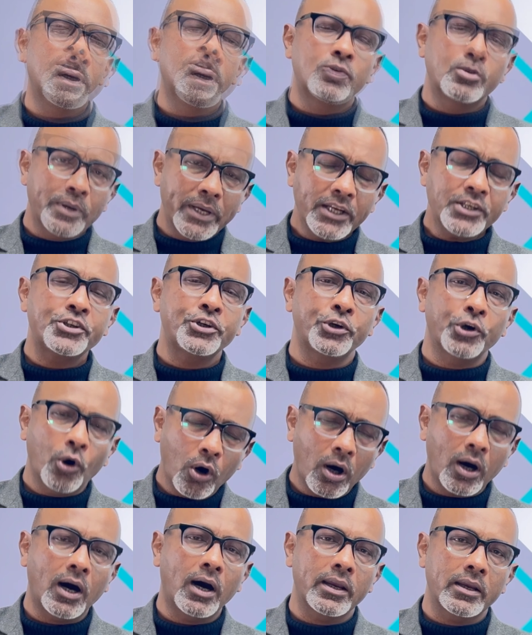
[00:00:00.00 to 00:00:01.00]
To get
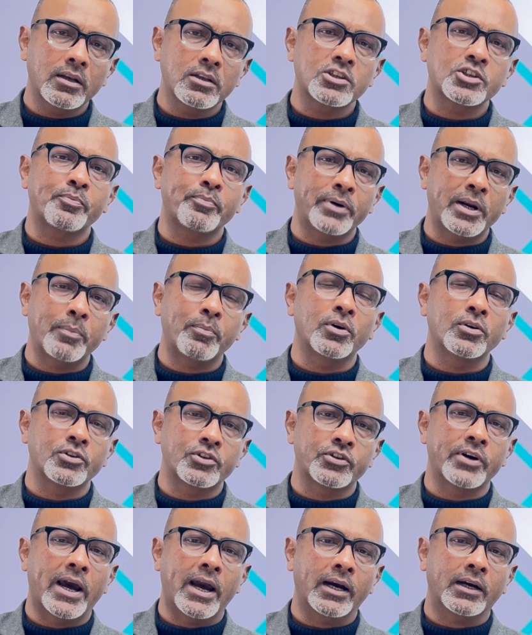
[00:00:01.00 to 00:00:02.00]
your IELTS prep on
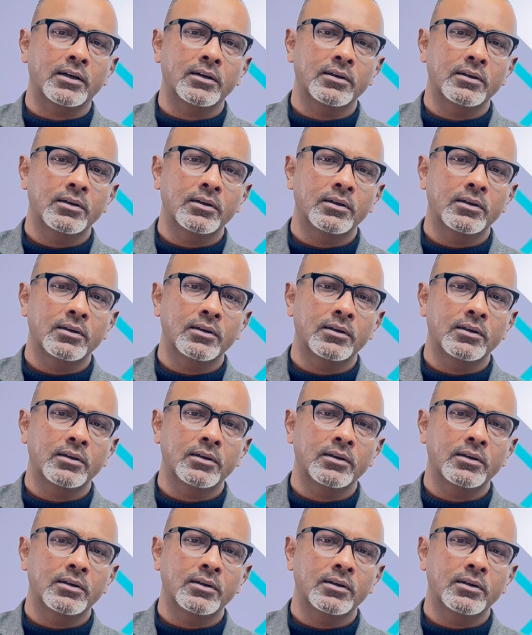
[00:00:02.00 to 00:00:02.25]
track,